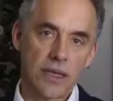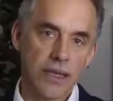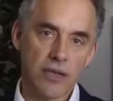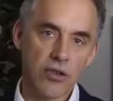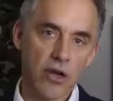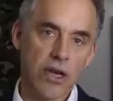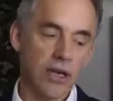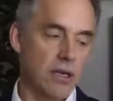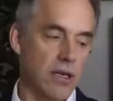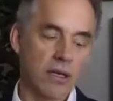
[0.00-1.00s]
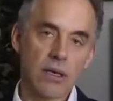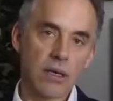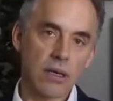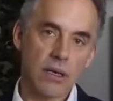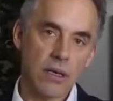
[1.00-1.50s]
electronic
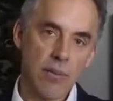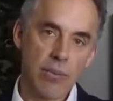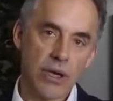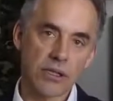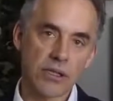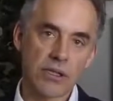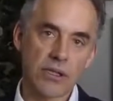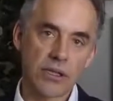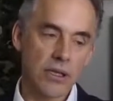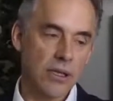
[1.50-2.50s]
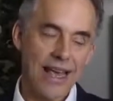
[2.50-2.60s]
impulses,